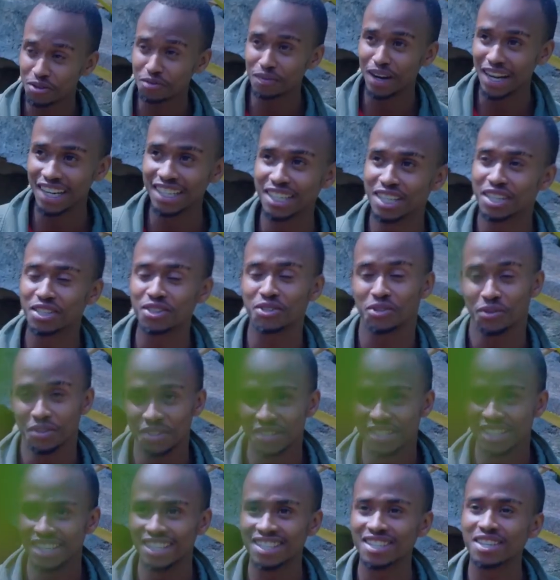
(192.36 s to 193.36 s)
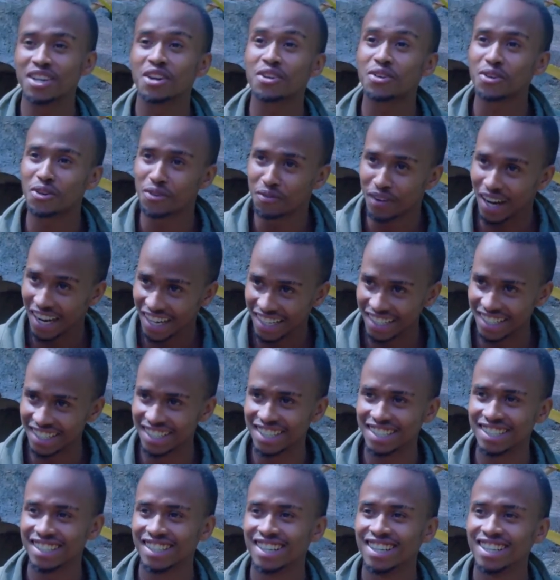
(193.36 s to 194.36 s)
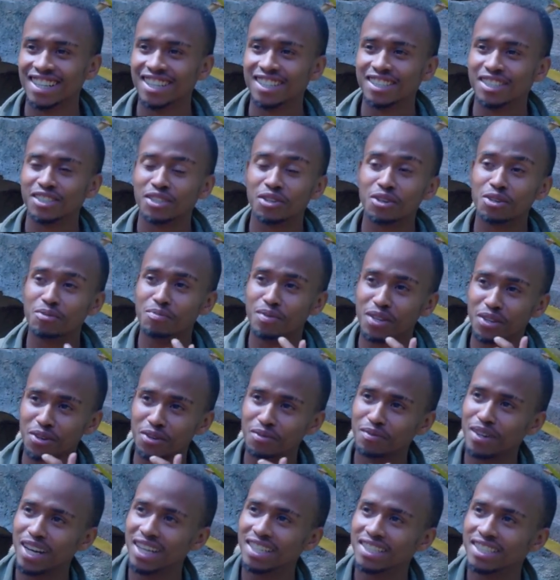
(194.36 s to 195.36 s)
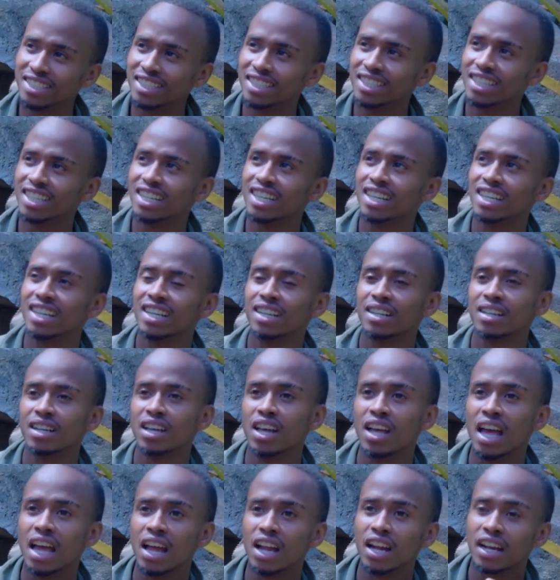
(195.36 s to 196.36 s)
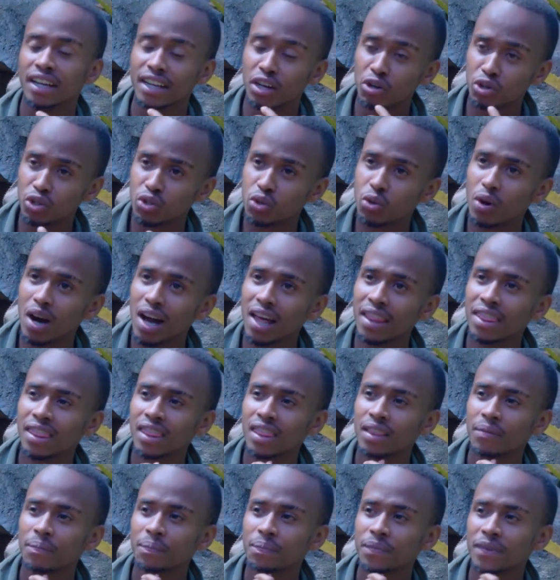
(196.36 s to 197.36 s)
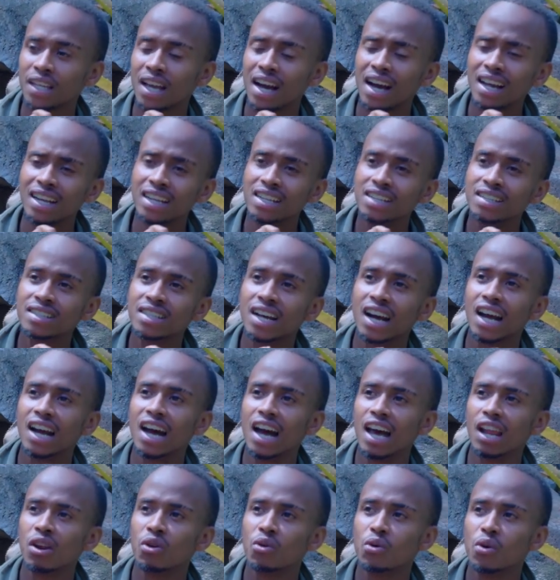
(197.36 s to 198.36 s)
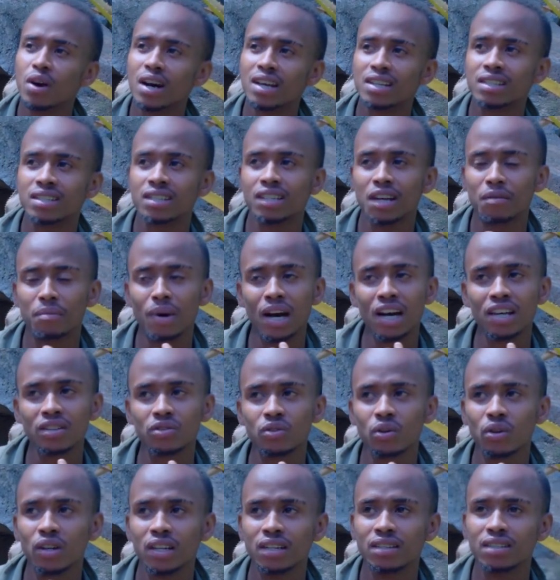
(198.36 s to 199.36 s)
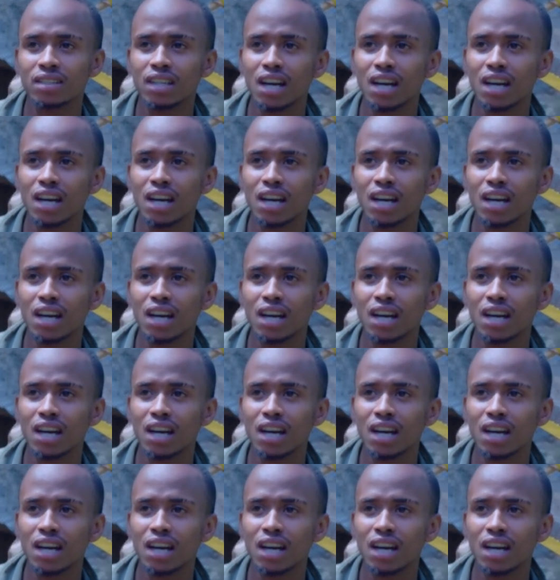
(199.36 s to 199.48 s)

romantic to insist, romantic. She'll be romantic, down to earth. At least a girl who has some hustle and